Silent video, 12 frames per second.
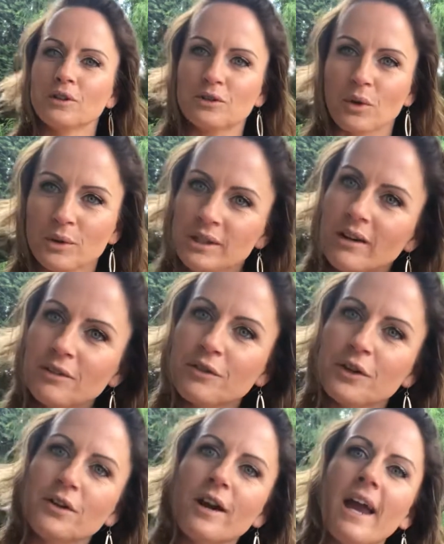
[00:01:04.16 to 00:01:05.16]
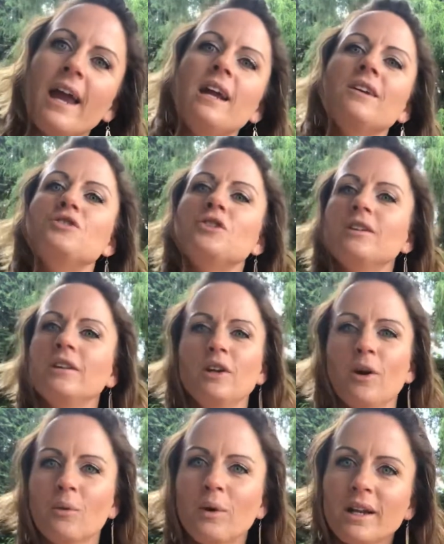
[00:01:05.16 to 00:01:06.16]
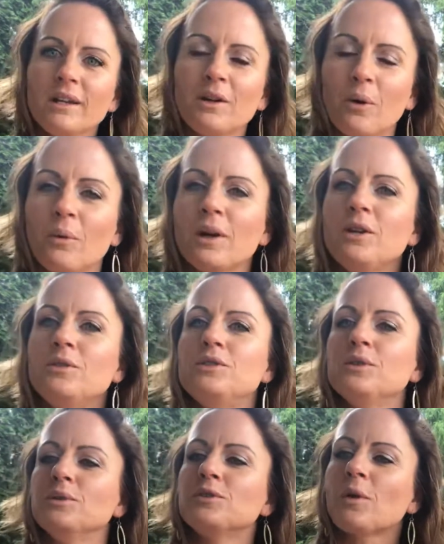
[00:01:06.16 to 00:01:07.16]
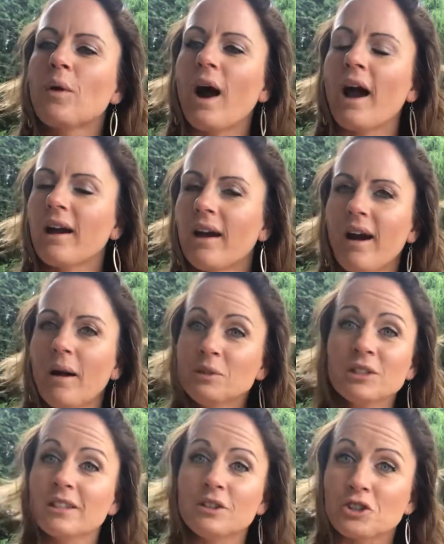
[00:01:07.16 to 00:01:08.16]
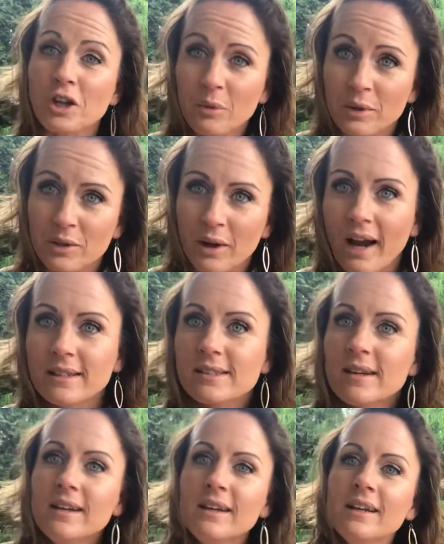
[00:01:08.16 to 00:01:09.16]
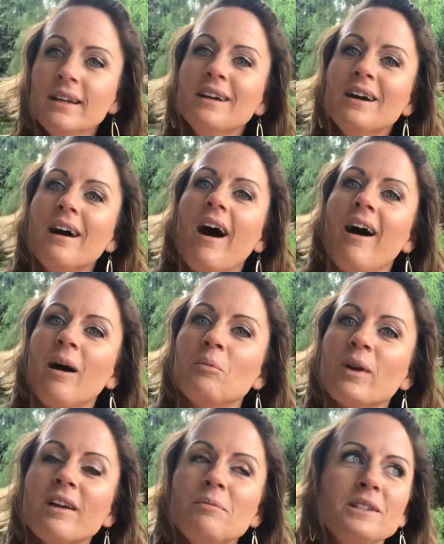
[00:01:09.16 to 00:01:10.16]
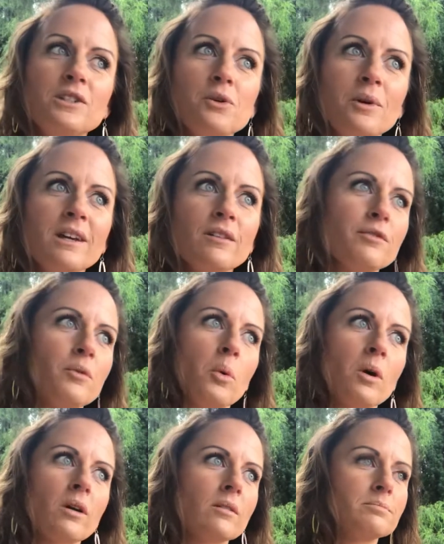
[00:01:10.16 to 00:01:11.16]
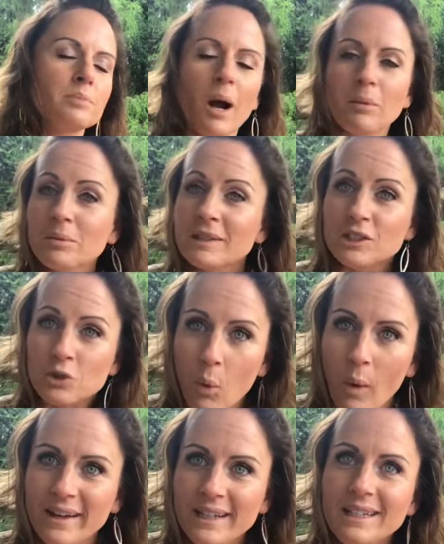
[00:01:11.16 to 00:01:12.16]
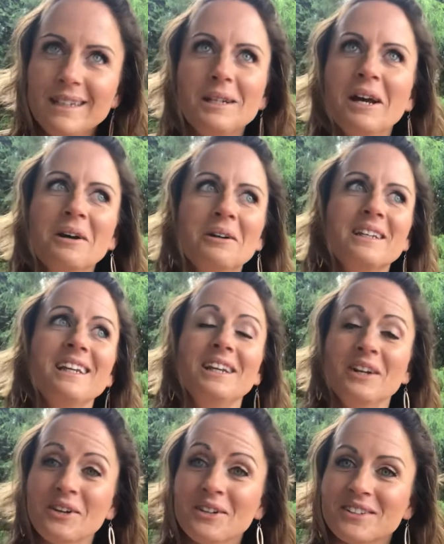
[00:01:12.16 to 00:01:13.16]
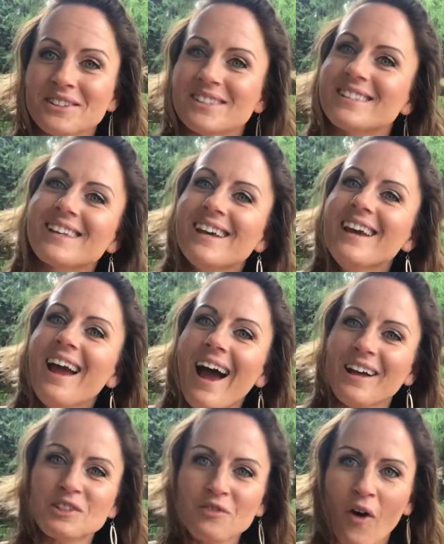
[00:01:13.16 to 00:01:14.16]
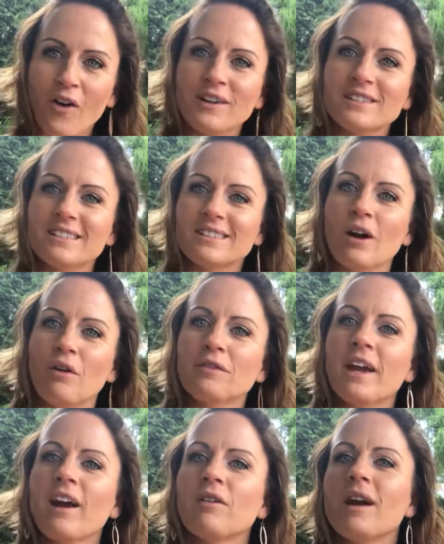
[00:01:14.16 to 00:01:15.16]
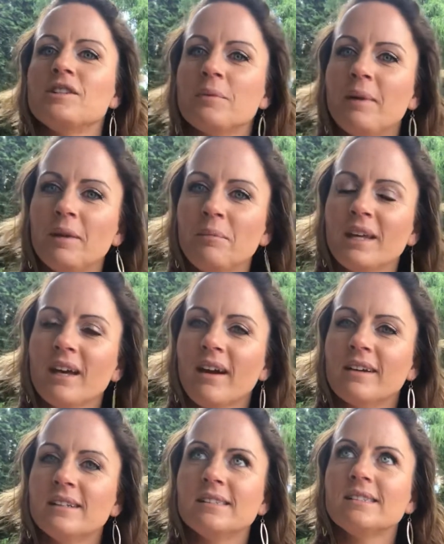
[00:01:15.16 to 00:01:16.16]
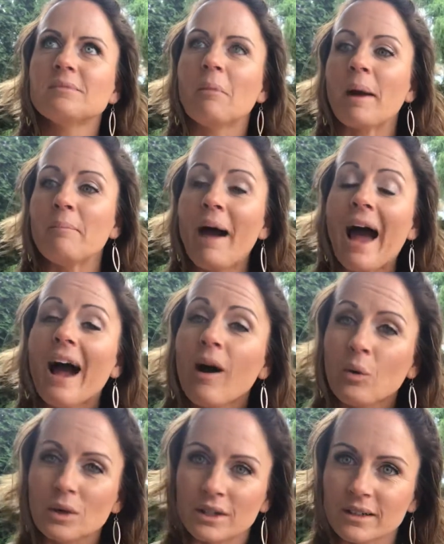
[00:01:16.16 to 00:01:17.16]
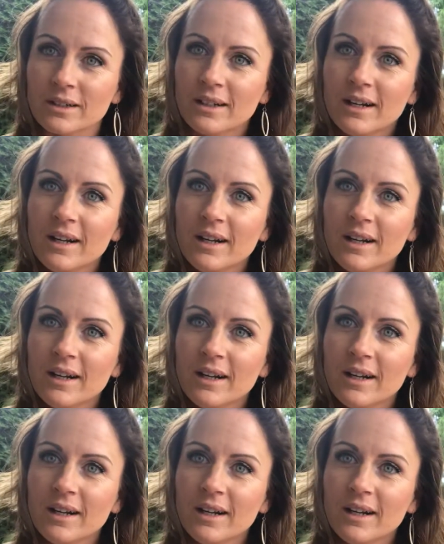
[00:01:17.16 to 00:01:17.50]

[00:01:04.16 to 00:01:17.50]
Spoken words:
look so young for your age, and what do you do? So I'm just going to share with you guys what I've been doing for probably 20 years as far as a self-care regimen, because my power